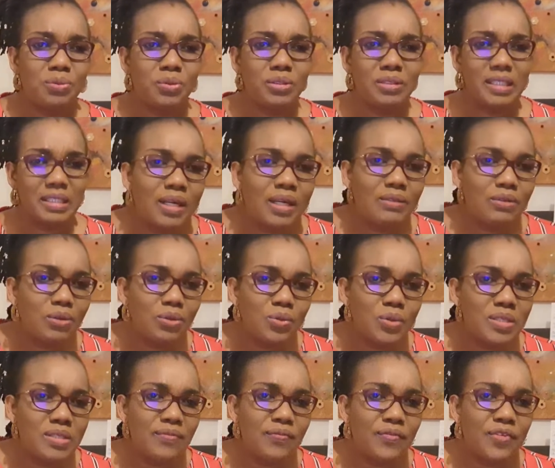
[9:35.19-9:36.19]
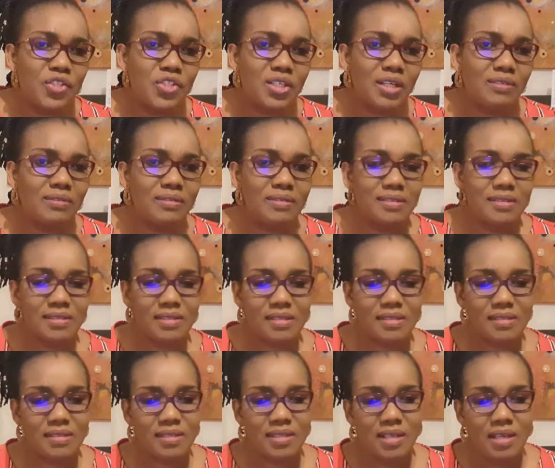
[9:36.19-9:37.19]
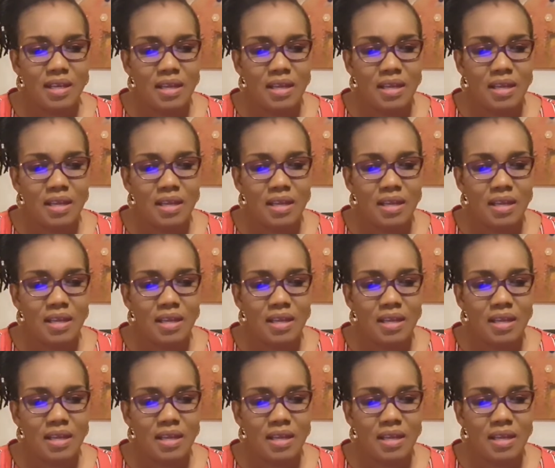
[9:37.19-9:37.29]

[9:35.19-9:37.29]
but they can always fish out these things.